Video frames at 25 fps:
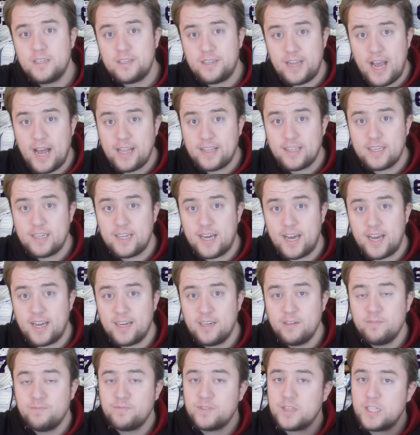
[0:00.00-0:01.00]

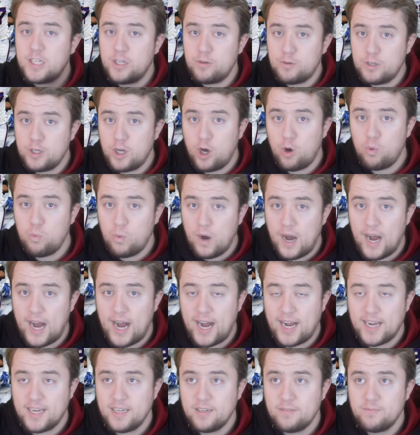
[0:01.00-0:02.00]
yesterday, you would know
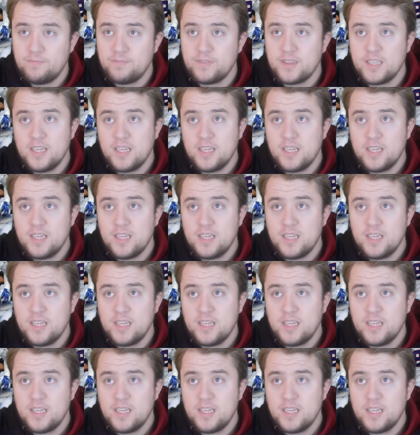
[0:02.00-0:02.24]
why.